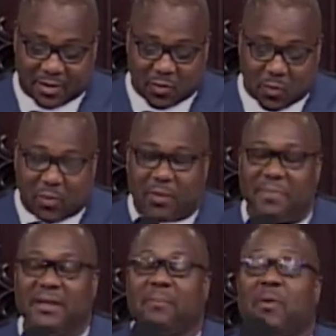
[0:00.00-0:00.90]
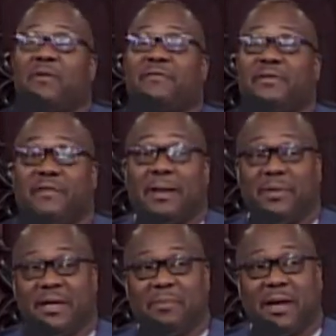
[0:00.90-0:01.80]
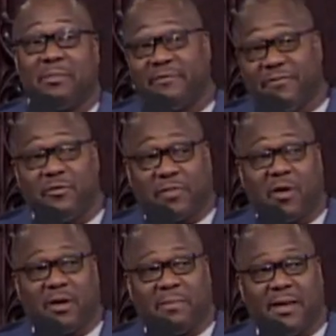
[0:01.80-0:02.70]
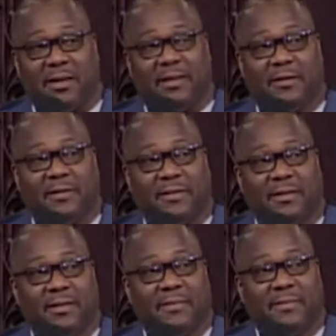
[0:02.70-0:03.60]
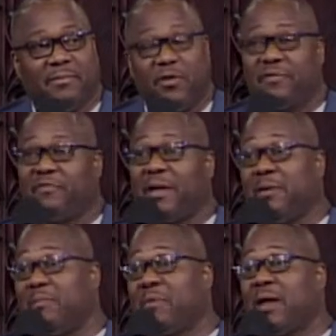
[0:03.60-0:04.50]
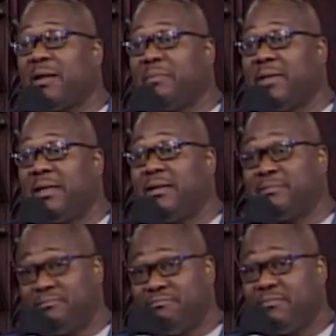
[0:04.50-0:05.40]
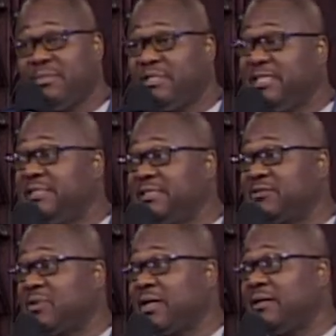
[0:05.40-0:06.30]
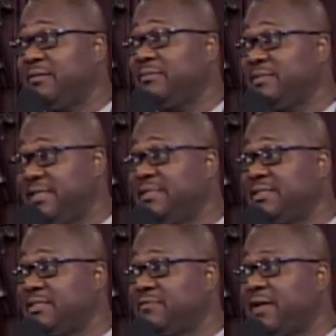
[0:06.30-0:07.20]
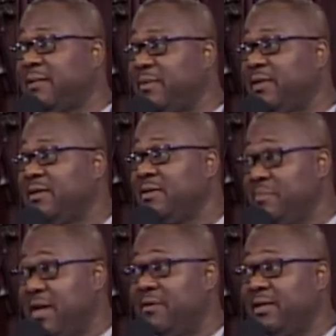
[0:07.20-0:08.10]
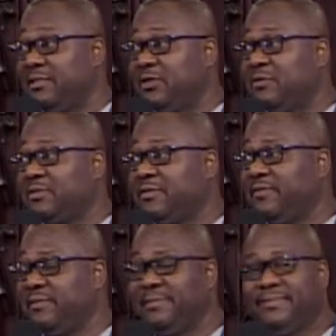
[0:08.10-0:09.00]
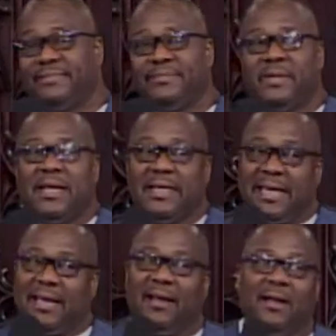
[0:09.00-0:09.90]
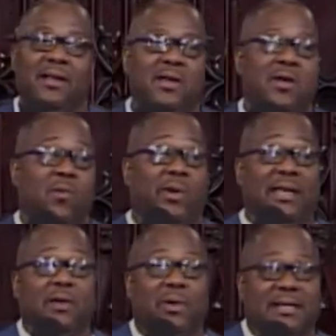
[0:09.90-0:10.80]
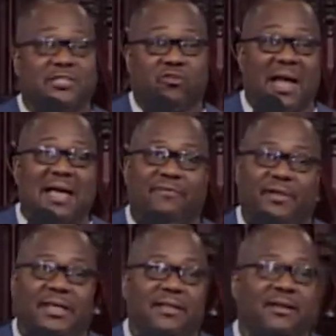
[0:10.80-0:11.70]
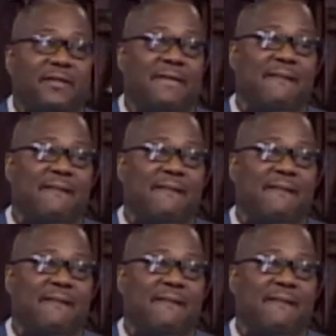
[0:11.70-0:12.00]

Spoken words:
what would be the perfect family in the Bible if you thought about it? Perfect family would probably be Jesus, right? Jesus' family. Mary and Joseph. Yeah. Well, anyway, traveling,